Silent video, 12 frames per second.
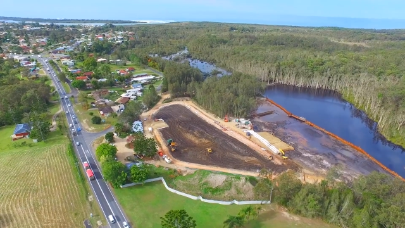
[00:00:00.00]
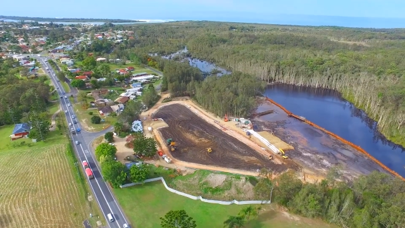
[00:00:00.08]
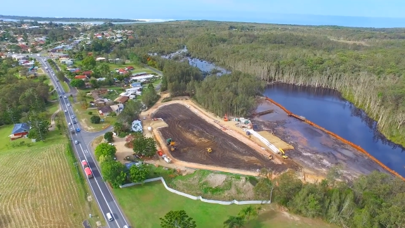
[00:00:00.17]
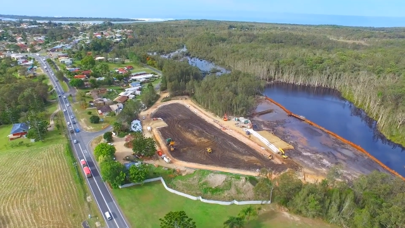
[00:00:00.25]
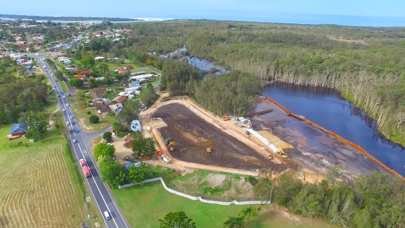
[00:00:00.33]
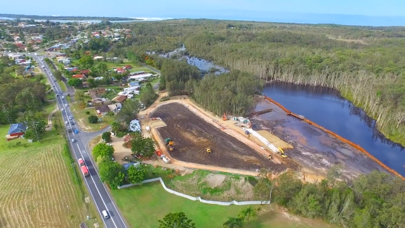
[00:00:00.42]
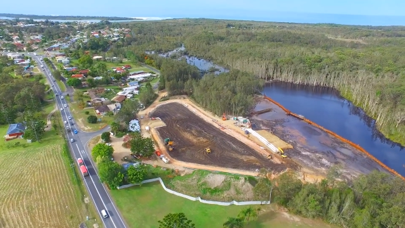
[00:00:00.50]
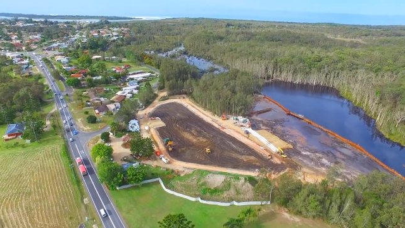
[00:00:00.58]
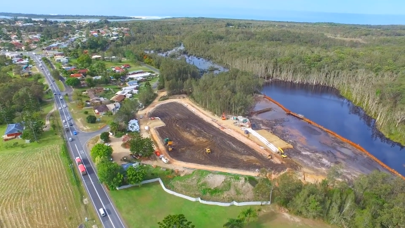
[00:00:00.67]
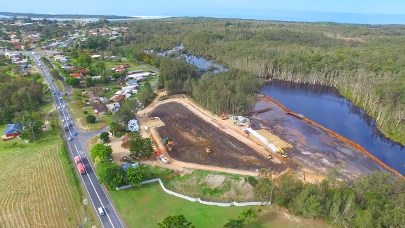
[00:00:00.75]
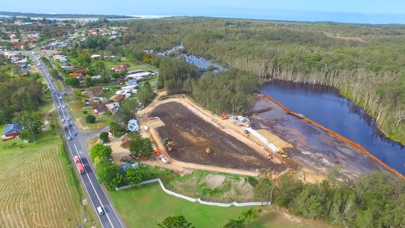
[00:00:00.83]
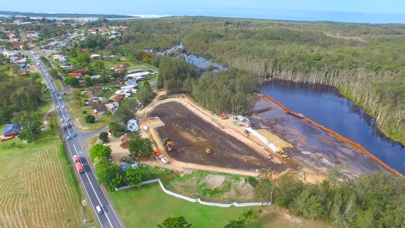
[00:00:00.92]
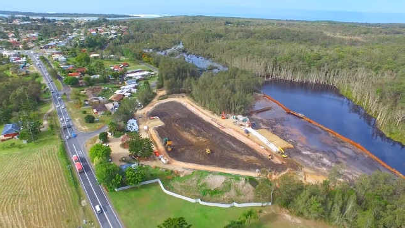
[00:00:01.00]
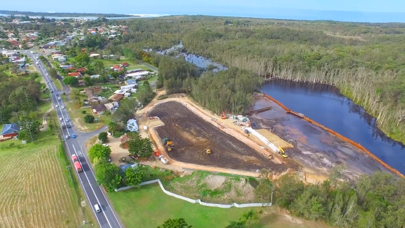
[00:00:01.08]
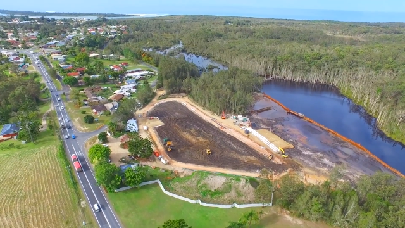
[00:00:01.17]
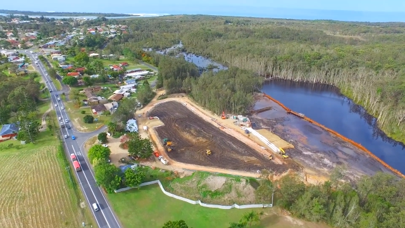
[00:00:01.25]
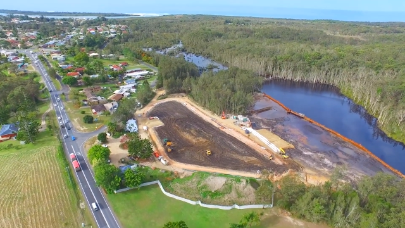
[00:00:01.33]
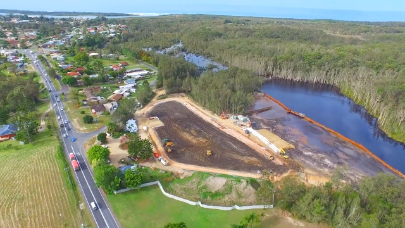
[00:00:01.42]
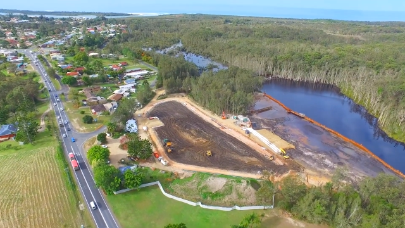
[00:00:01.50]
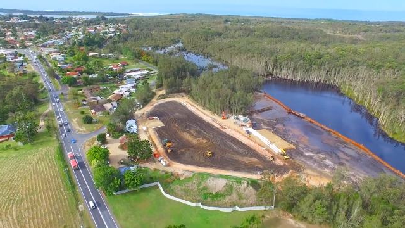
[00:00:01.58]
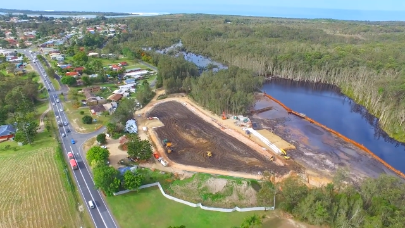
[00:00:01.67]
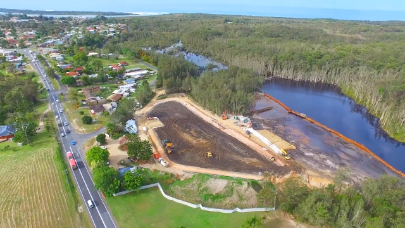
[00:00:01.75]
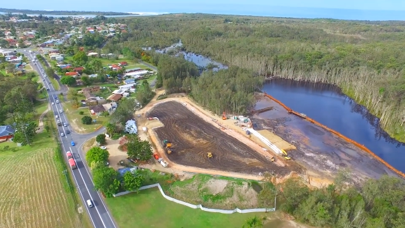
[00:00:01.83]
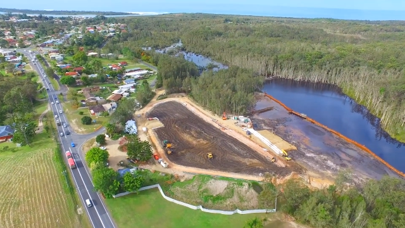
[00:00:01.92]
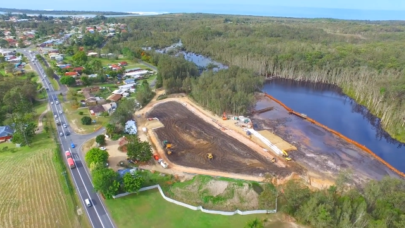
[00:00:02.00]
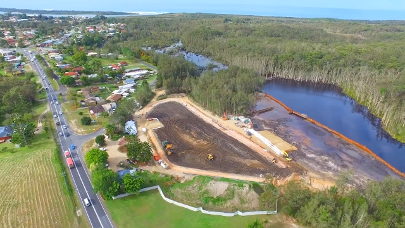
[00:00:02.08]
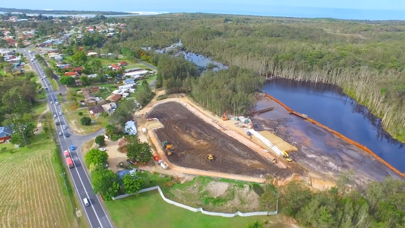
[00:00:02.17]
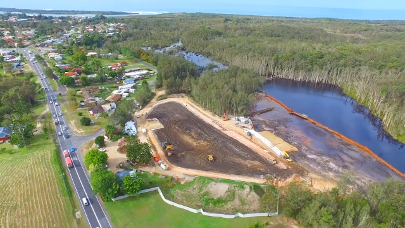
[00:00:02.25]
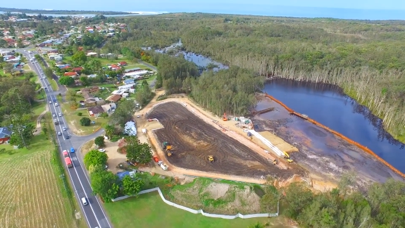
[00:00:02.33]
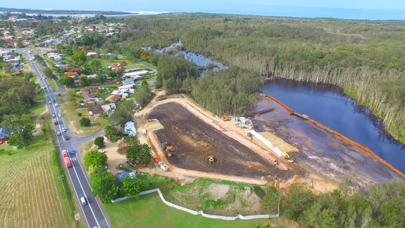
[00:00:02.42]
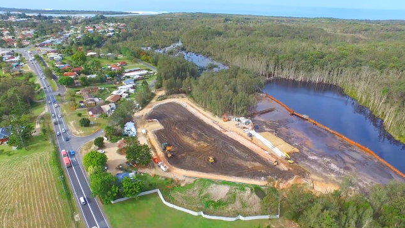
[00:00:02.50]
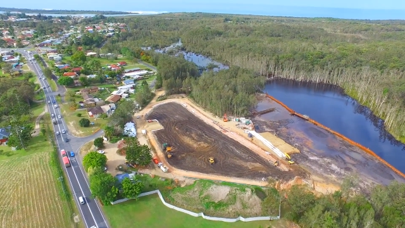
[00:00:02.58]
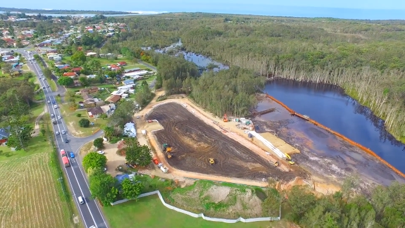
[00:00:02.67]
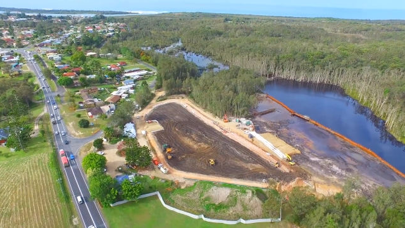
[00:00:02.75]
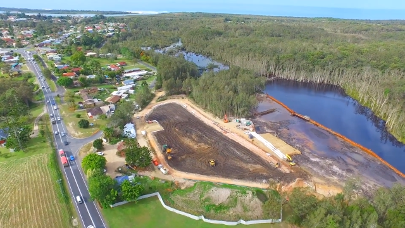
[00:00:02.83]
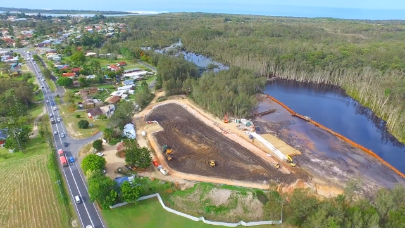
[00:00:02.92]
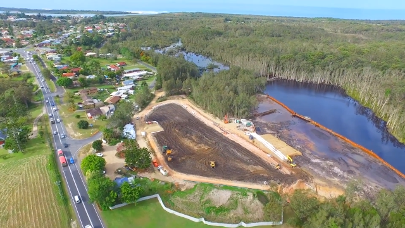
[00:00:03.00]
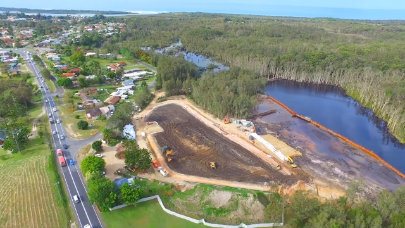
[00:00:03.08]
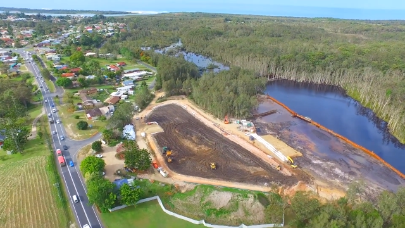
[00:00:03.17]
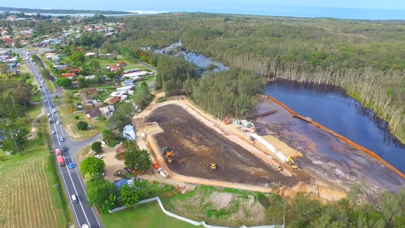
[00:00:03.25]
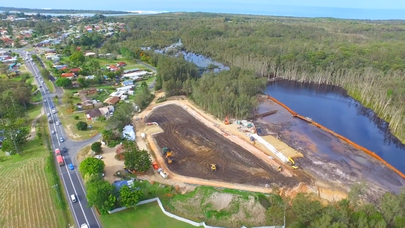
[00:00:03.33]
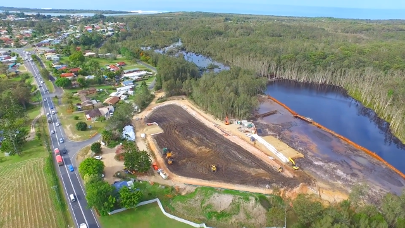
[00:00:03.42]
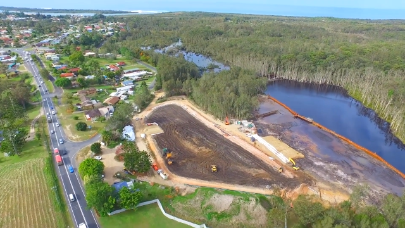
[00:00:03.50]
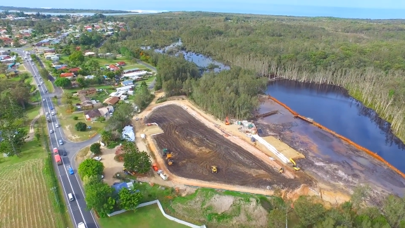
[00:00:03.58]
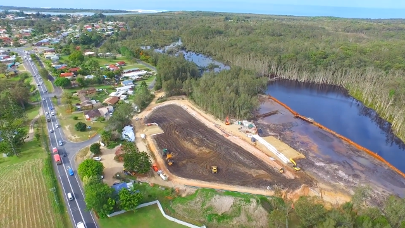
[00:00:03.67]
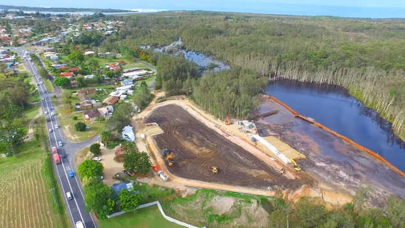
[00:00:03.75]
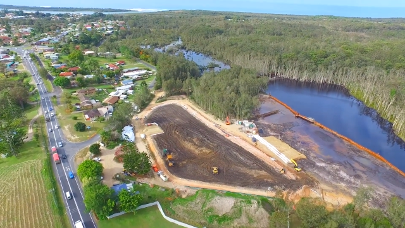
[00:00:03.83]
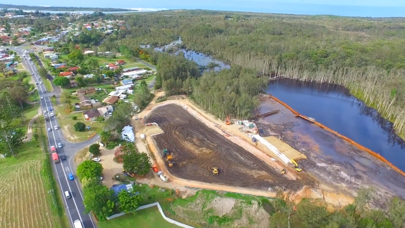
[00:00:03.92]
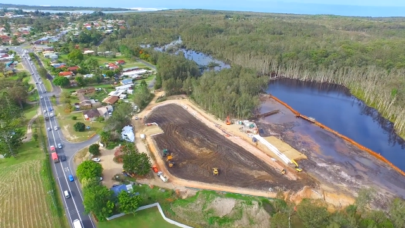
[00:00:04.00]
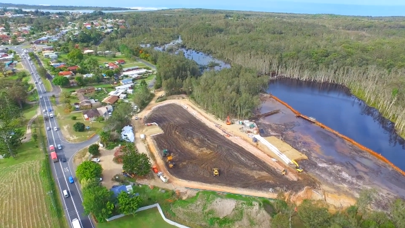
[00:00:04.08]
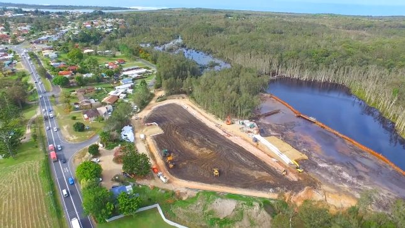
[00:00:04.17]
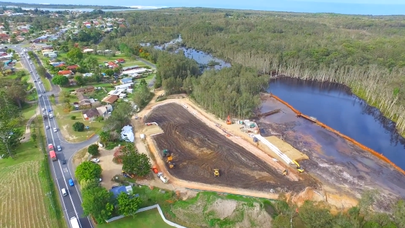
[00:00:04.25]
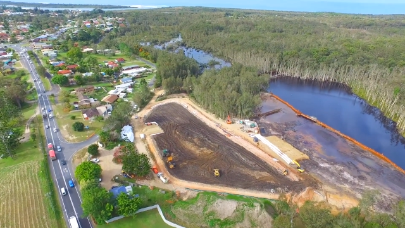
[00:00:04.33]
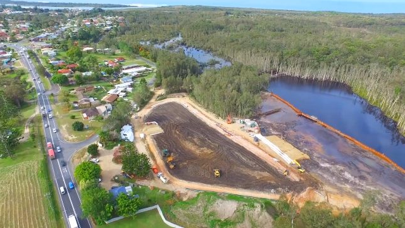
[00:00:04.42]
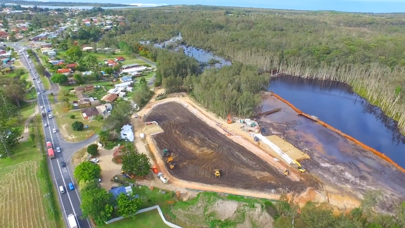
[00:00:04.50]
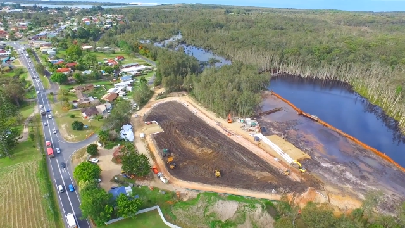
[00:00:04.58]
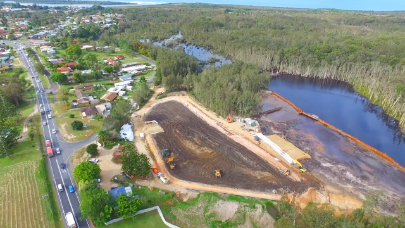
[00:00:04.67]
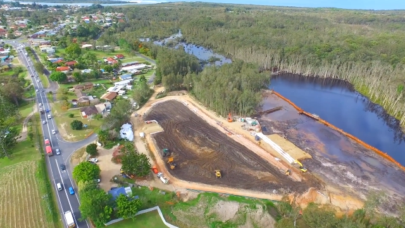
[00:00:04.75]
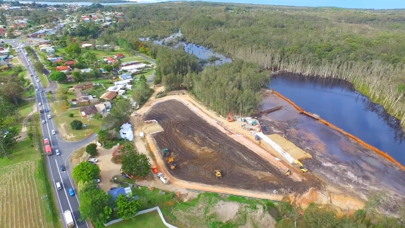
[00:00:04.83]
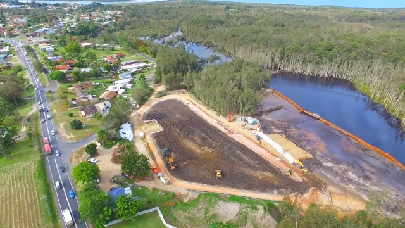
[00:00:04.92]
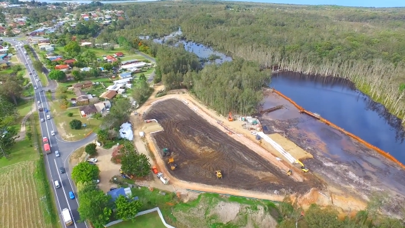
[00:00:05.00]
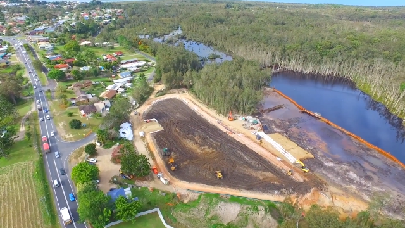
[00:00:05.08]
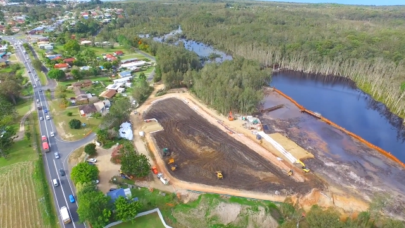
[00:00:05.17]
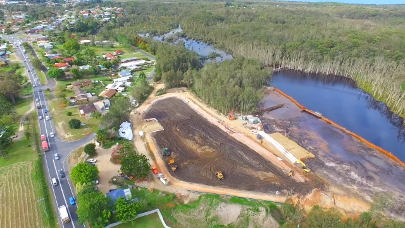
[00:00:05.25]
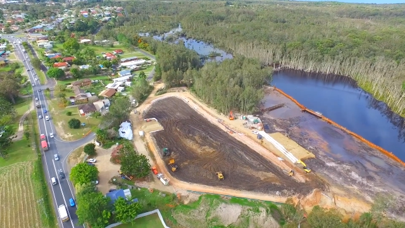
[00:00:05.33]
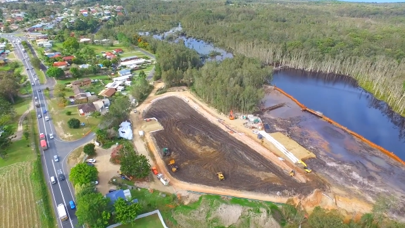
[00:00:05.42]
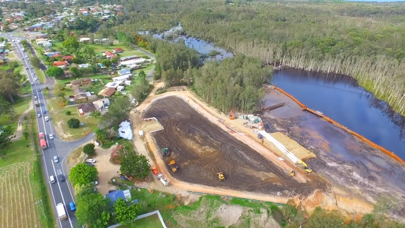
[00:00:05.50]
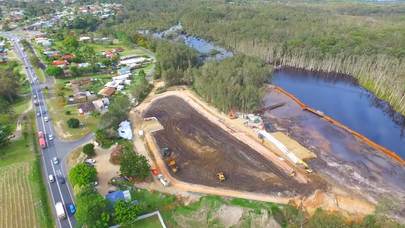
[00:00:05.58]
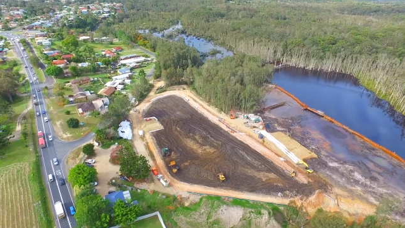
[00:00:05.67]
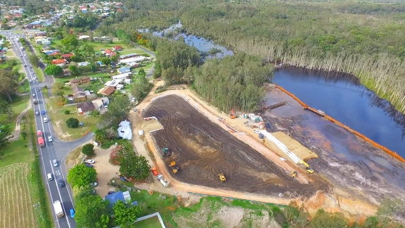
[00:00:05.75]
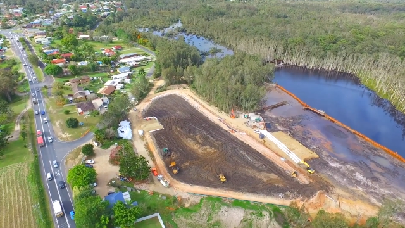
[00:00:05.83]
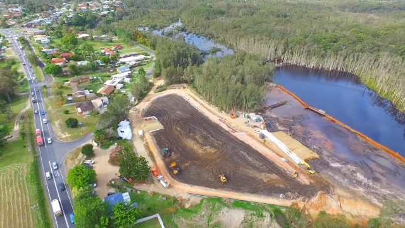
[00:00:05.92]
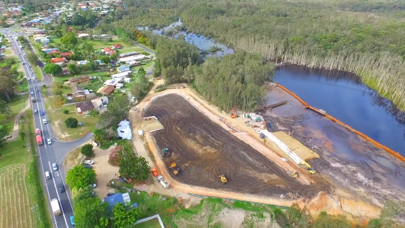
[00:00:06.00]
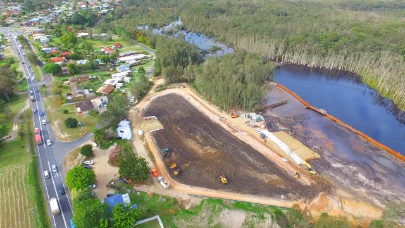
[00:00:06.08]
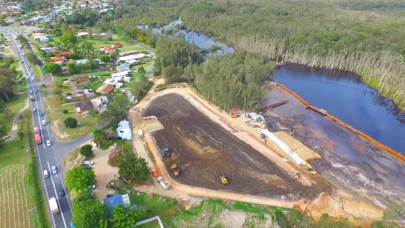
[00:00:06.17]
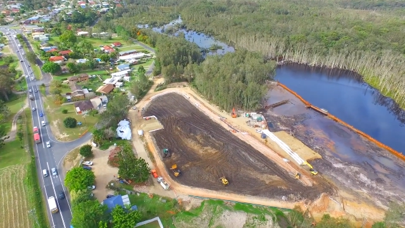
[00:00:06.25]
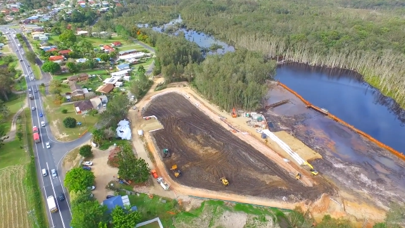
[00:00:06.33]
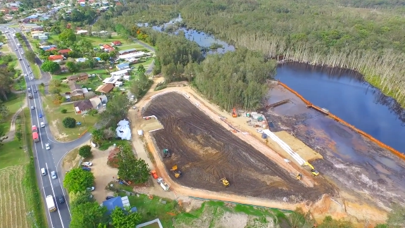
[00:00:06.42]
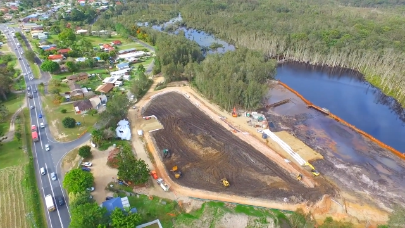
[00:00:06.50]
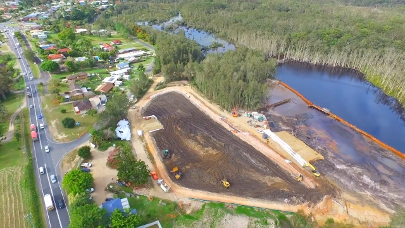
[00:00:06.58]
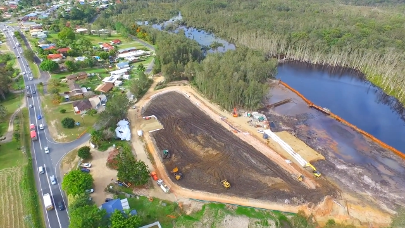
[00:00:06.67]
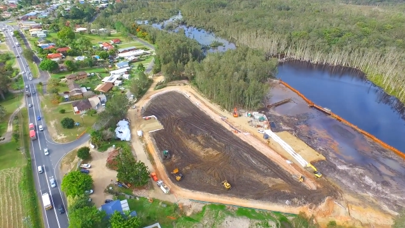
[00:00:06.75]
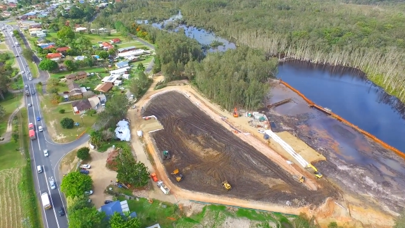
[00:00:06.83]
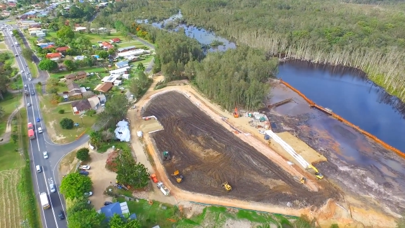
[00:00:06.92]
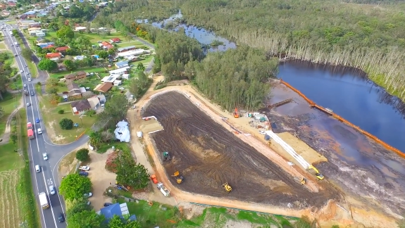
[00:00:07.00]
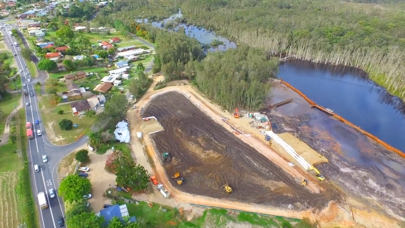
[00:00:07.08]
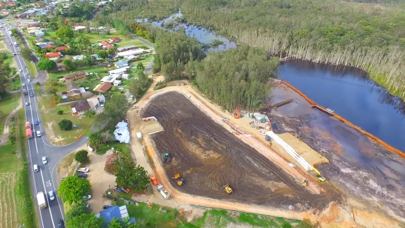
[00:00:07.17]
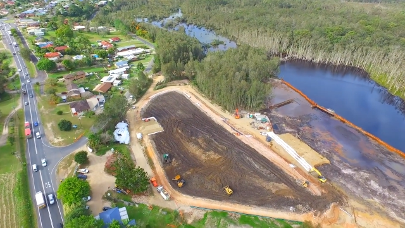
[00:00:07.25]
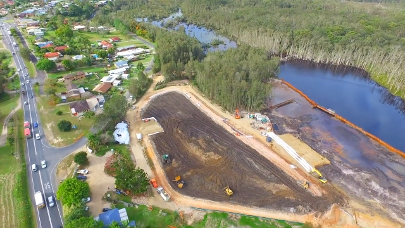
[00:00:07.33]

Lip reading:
(no speaker visible)